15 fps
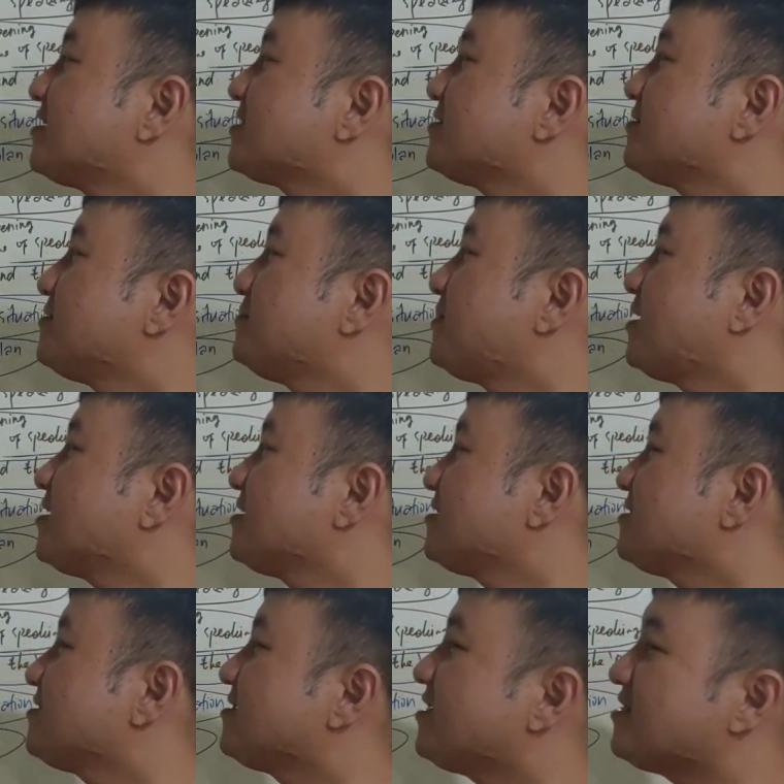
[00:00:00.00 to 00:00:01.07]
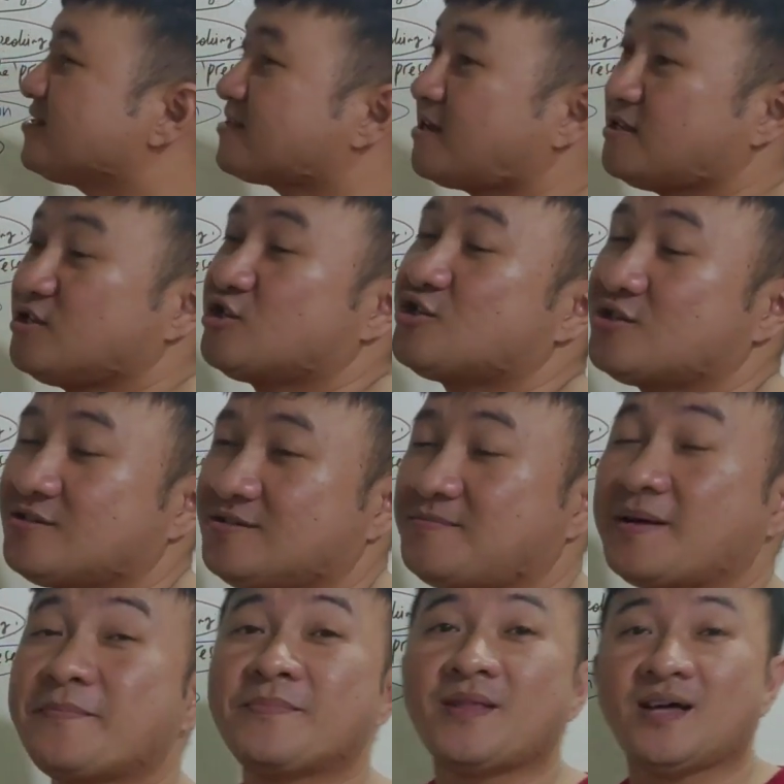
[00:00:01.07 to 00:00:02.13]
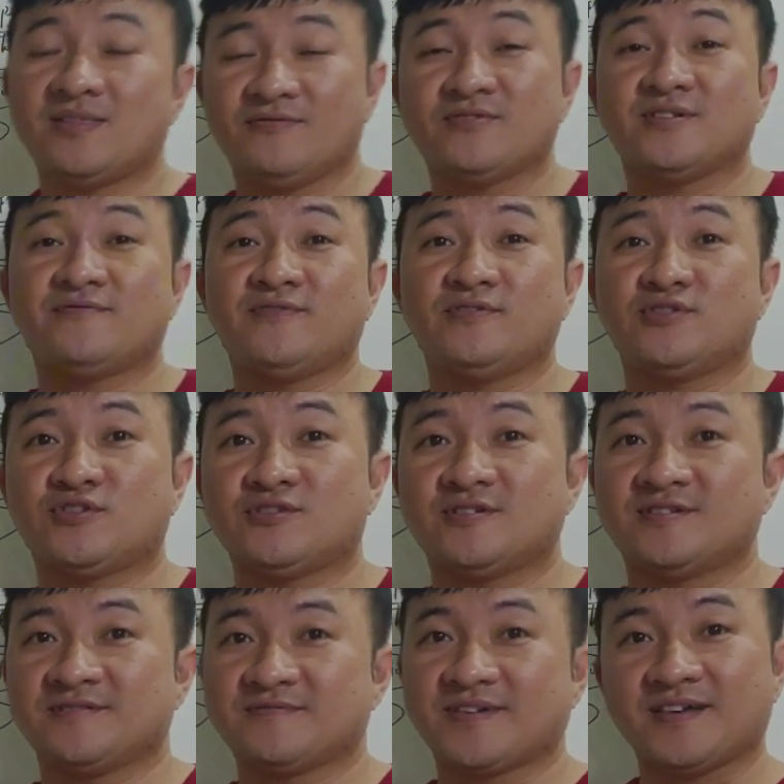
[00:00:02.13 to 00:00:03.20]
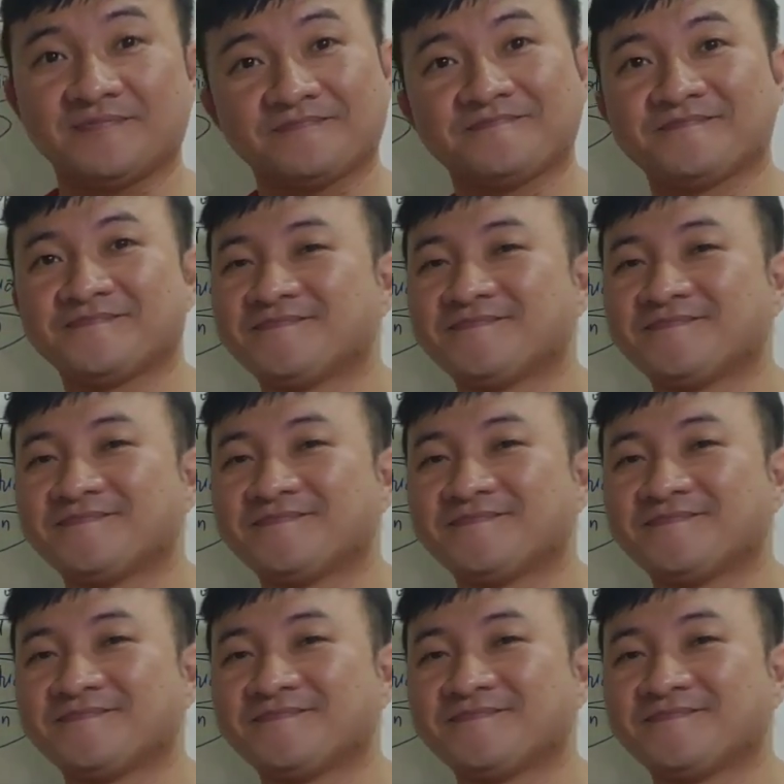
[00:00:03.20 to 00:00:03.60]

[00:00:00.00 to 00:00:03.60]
it's my intention, my plan for the future. Okay?